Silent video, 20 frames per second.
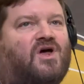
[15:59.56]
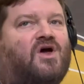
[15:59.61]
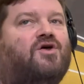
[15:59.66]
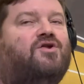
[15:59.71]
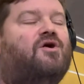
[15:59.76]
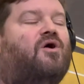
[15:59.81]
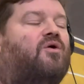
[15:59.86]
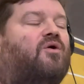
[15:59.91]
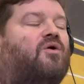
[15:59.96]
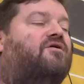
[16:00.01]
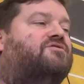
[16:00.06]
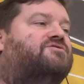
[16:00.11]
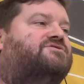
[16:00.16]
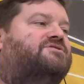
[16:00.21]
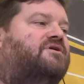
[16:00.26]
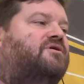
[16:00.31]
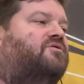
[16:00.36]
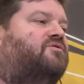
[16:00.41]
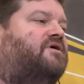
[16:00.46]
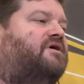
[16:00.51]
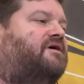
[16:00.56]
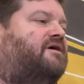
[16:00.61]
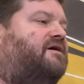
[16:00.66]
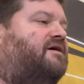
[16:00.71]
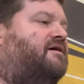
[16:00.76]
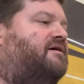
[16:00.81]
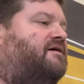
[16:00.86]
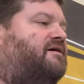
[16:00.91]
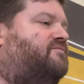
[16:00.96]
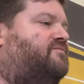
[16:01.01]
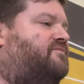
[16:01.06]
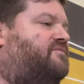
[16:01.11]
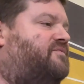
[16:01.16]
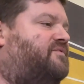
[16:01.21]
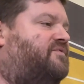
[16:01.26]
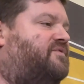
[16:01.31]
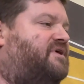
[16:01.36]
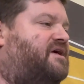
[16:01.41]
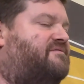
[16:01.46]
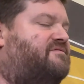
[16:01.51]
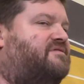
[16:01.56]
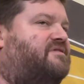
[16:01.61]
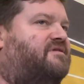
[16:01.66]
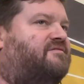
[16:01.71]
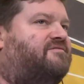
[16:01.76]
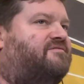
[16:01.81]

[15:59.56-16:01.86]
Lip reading: No, and also, given the